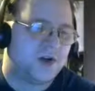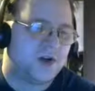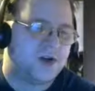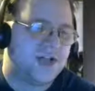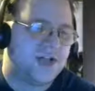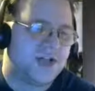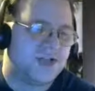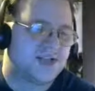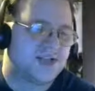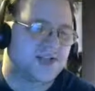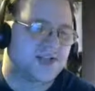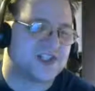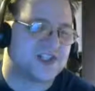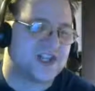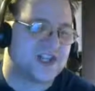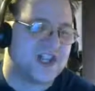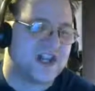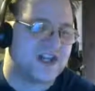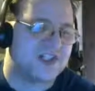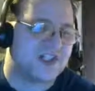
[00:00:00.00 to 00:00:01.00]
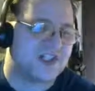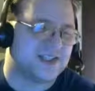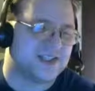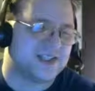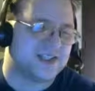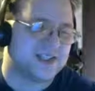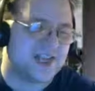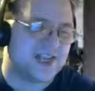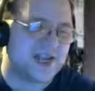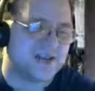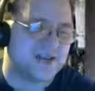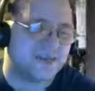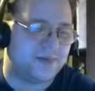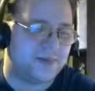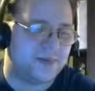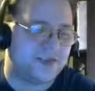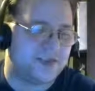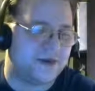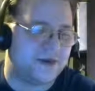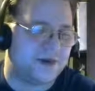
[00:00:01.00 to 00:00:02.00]
Oh, you can't just say that and then stop.
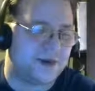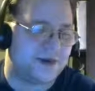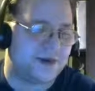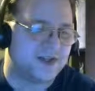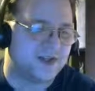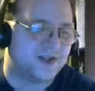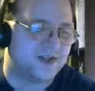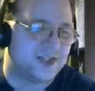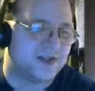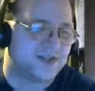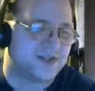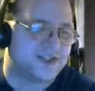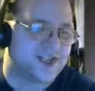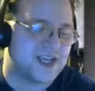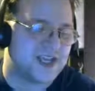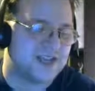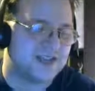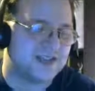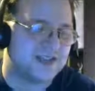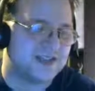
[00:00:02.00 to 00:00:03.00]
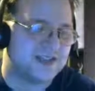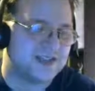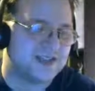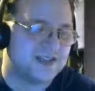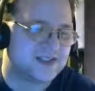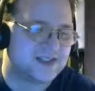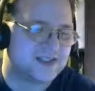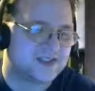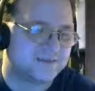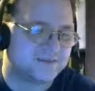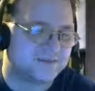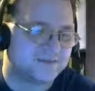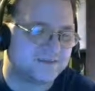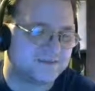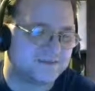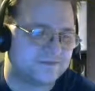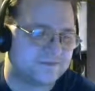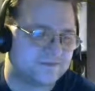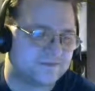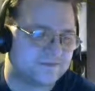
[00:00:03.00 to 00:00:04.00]
Please go on. Don't leave us hanging like this.
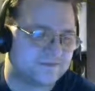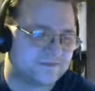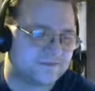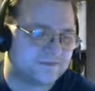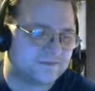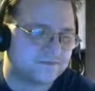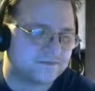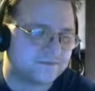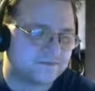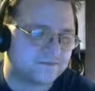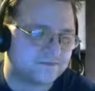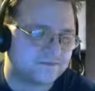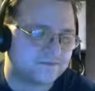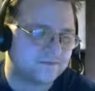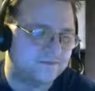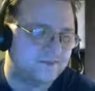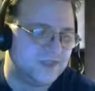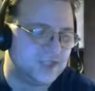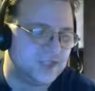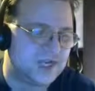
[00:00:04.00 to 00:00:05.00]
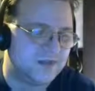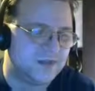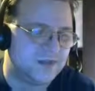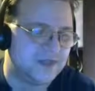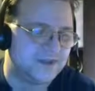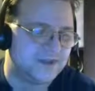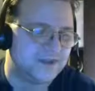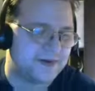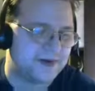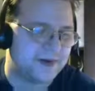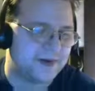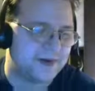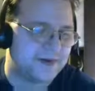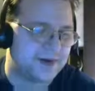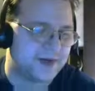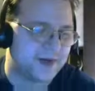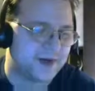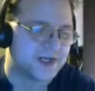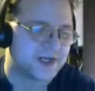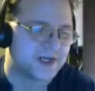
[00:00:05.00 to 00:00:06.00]
Ah, maybe. No,
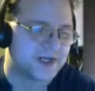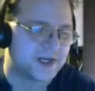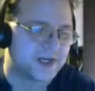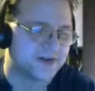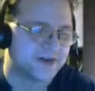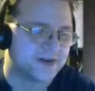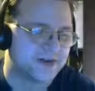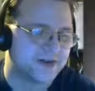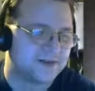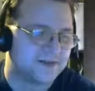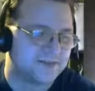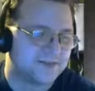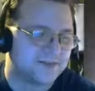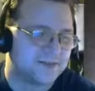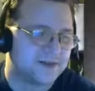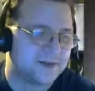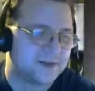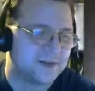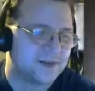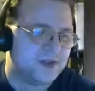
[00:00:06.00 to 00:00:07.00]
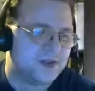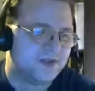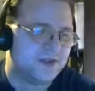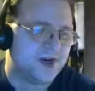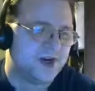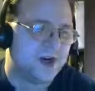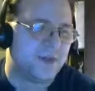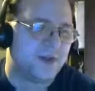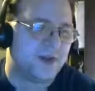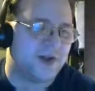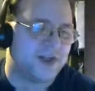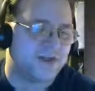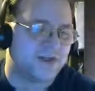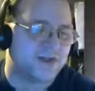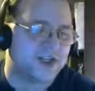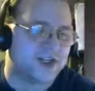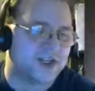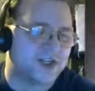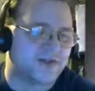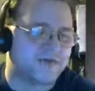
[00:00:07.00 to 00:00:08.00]
no, I could never. Very well, then.
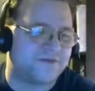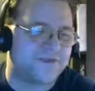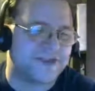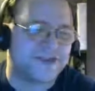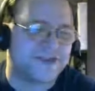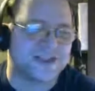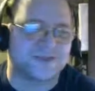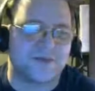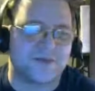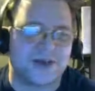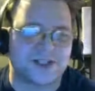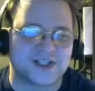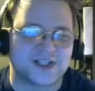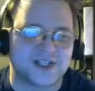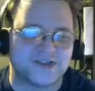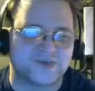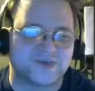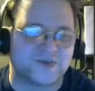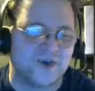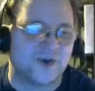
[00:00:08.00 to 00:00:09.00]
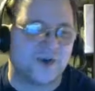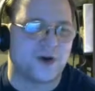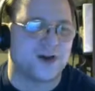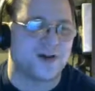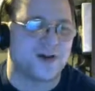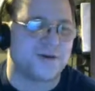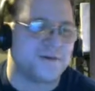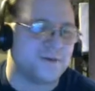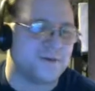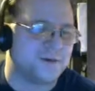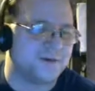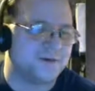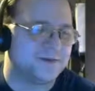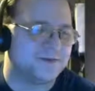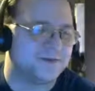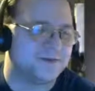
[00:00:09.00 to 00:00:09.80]
We shall defeat this monster for you.